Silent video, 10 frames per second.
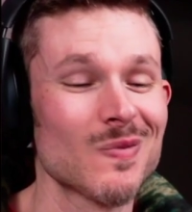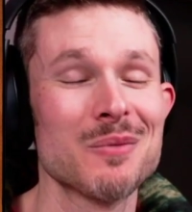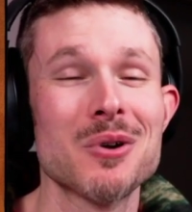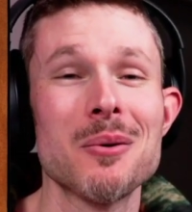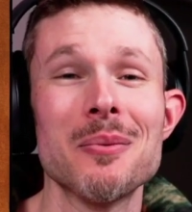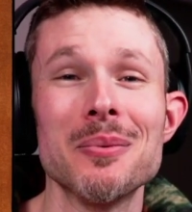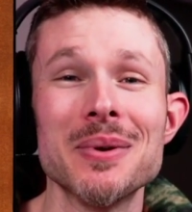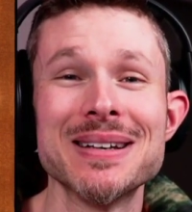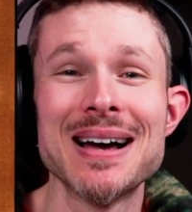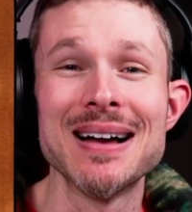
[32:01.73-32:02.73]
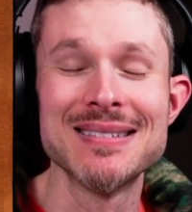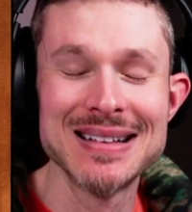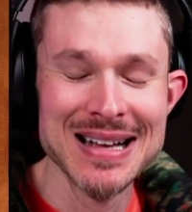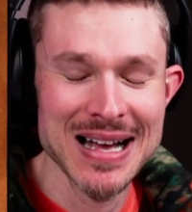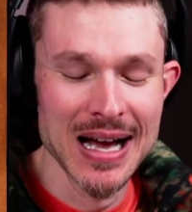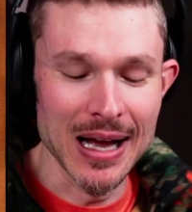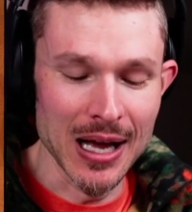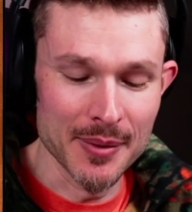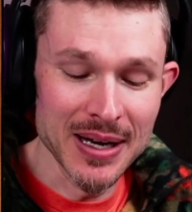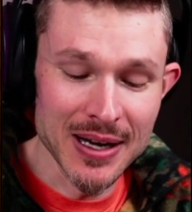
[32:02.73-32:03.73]
Probably not.
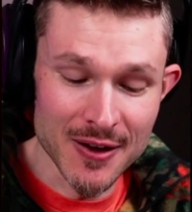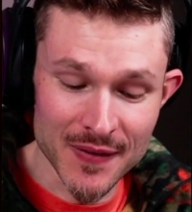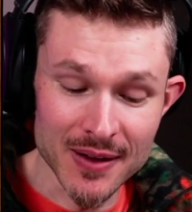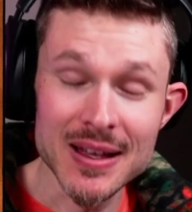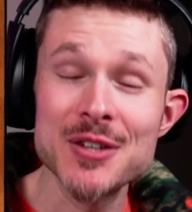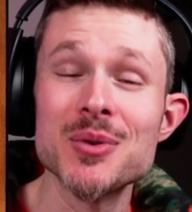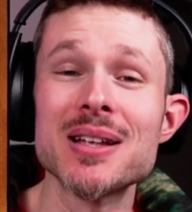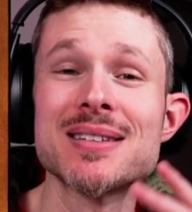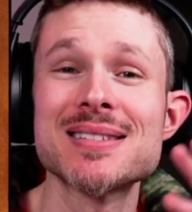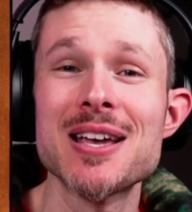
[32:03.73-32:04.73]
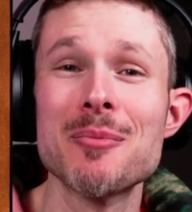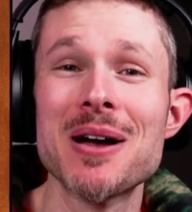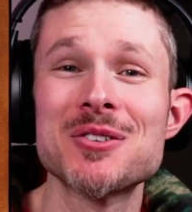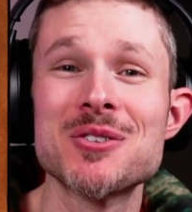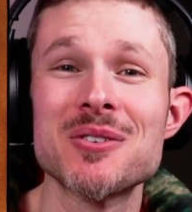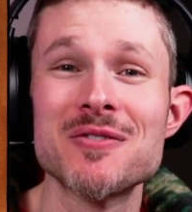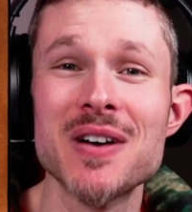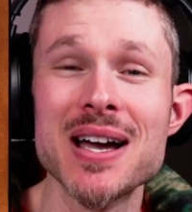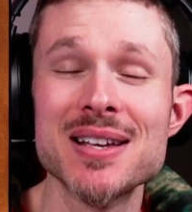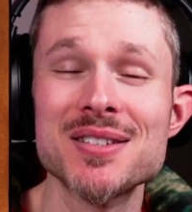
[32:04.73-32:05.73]
But in any event, that's what I had to say about your
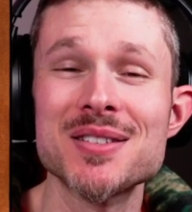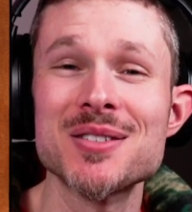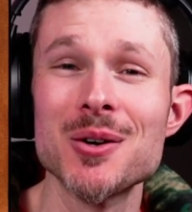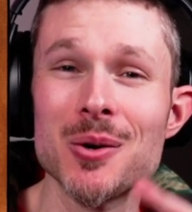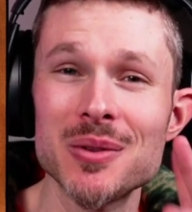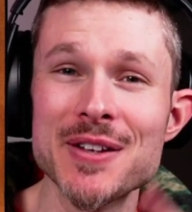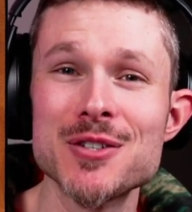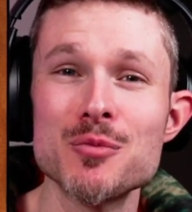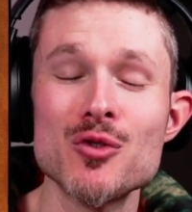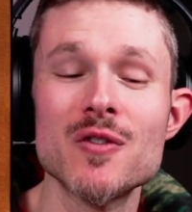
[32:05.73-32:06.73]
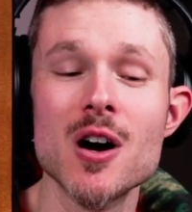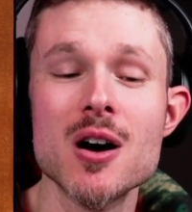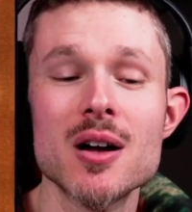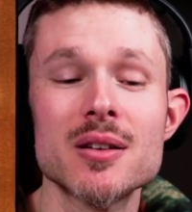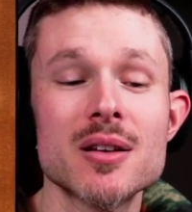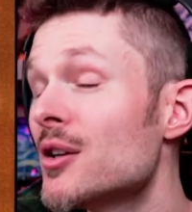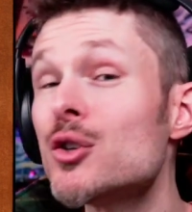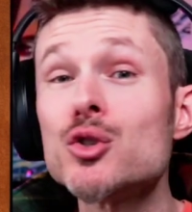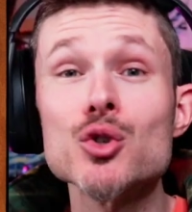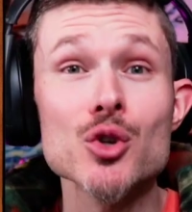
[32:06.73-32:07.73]
advice. So let's move on
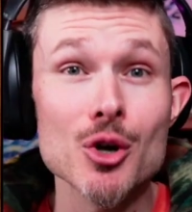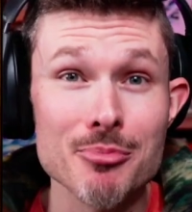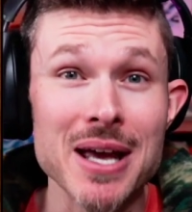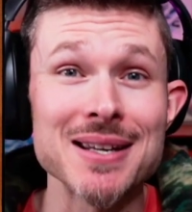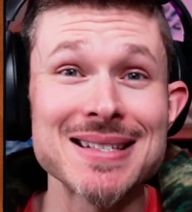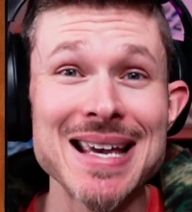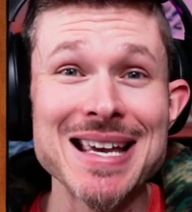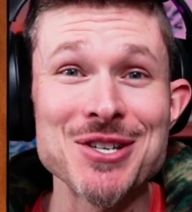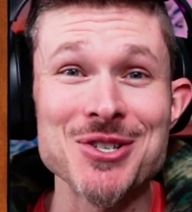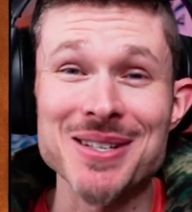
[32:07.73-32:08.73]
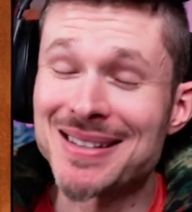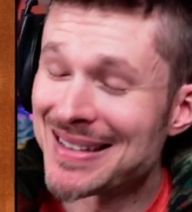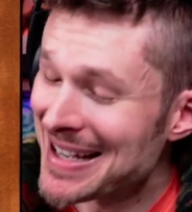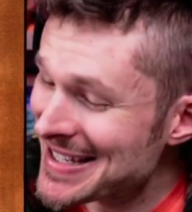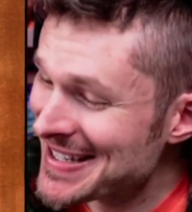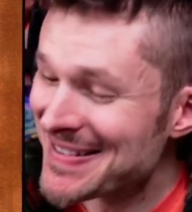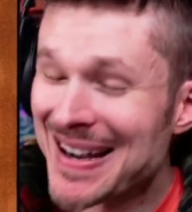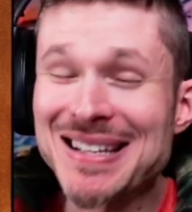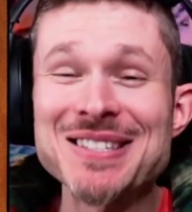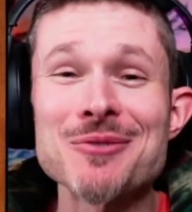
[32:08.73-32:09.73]
to your meditation. That's right.
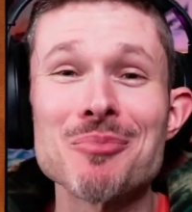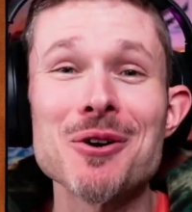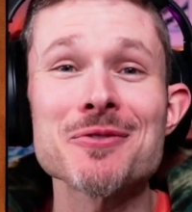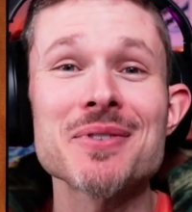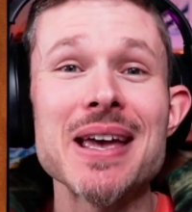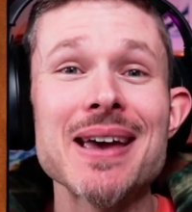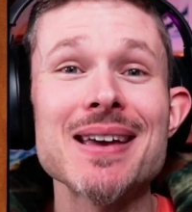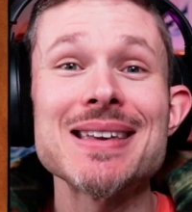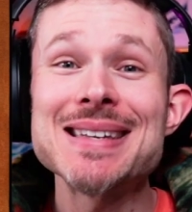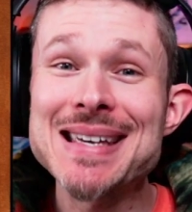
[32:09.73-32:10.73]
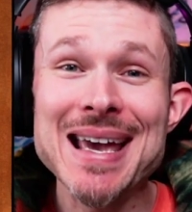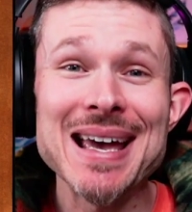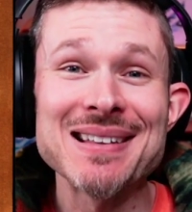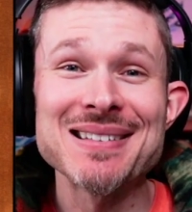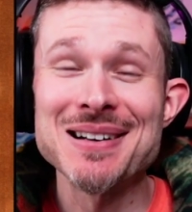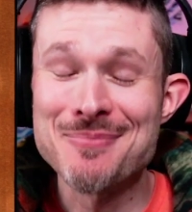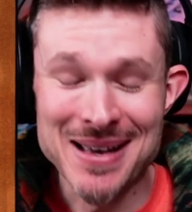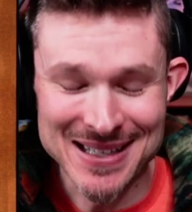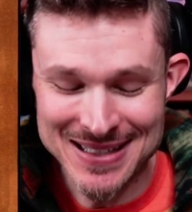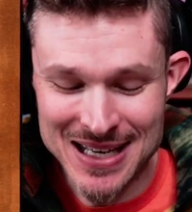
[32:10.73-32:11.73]
It's your birthday. You get a
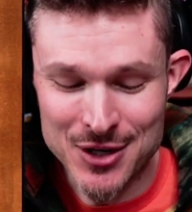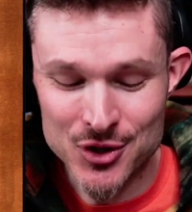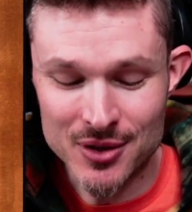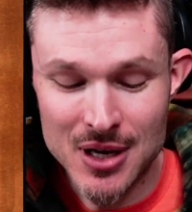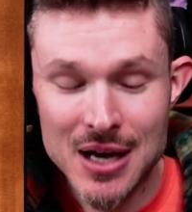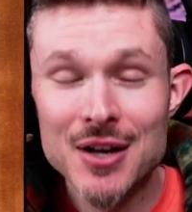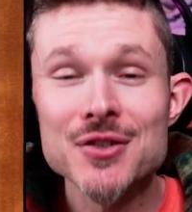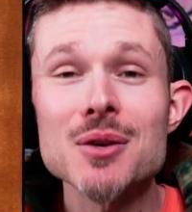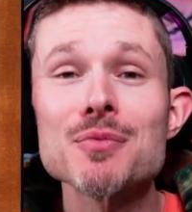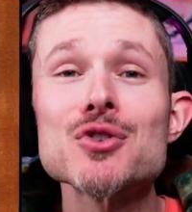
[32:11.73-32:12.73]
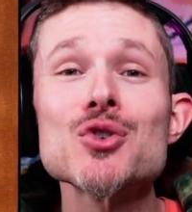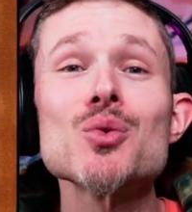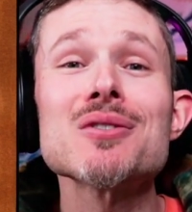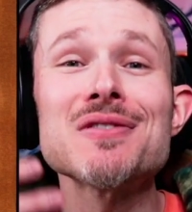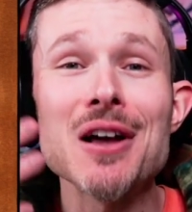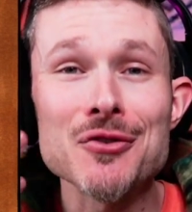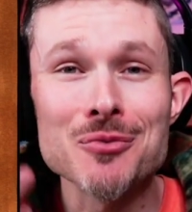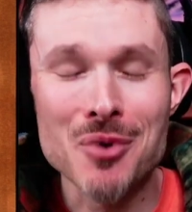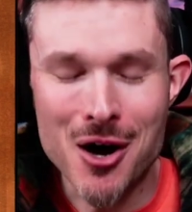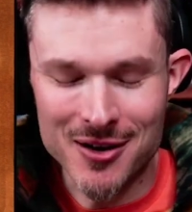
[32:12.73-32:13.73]
meditation. Something to reflect
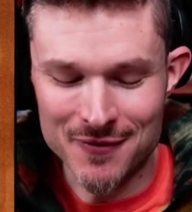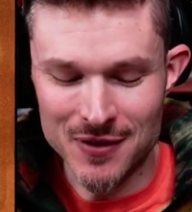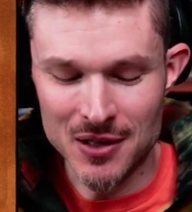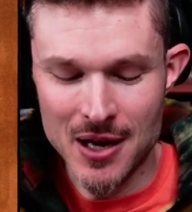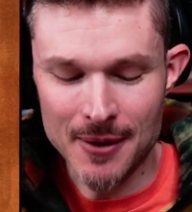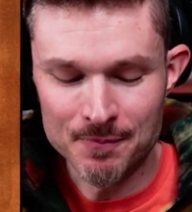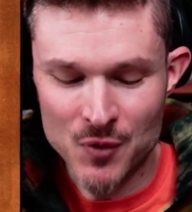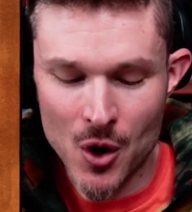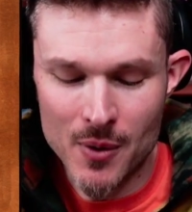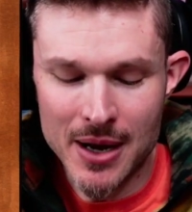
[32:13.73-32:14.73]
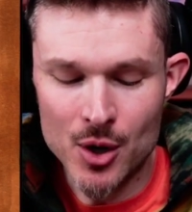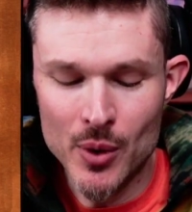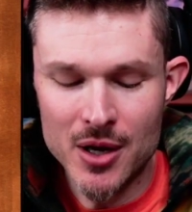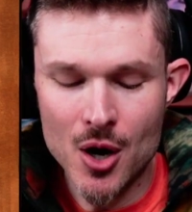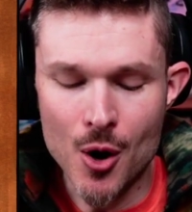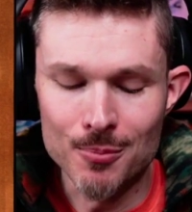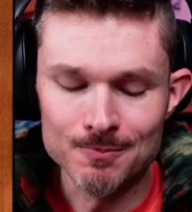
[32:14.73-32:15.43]
upon, if you like. All right, here we go.